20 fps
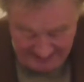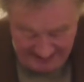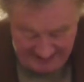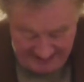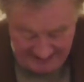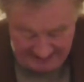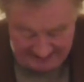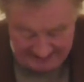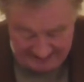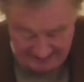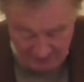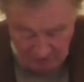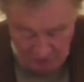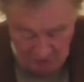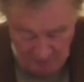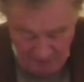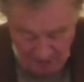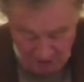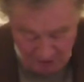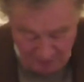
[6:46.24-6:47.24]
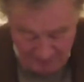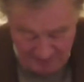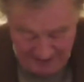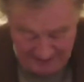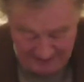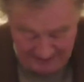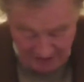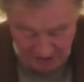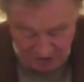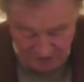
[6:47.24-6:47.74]
Ken had so much
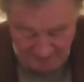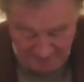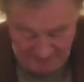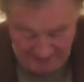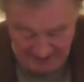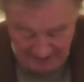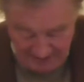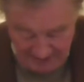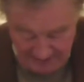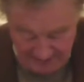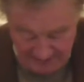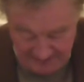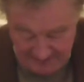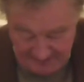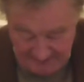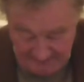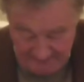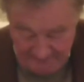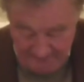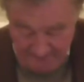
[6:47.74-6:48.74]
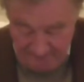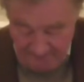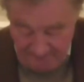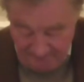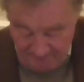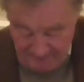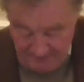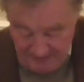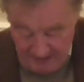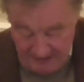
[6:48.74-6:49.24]
baggage and manners.
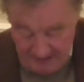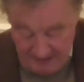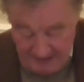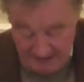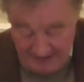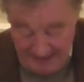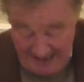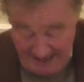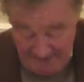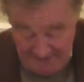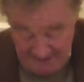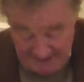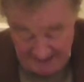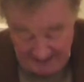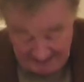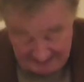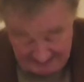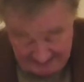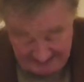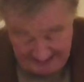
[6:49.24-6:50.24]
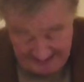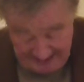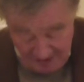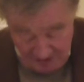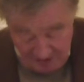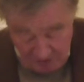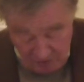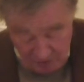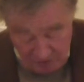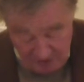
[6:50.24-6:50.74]
David had tea
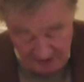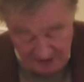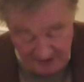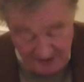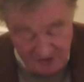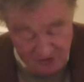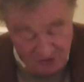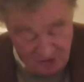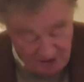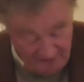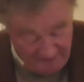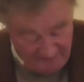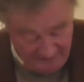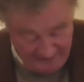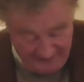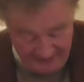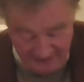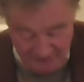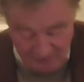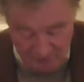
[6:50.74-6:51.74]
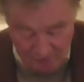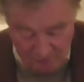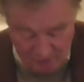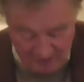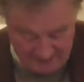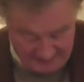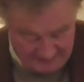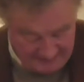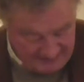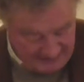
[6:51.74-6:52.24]
and toast in a jiffy, and
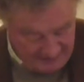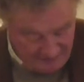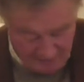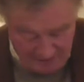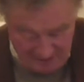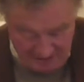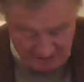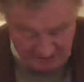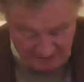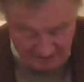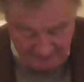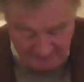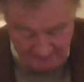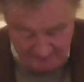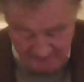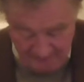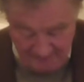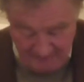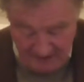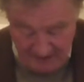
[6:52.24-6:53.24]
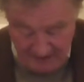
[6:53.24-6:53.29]
wasn't it welcome?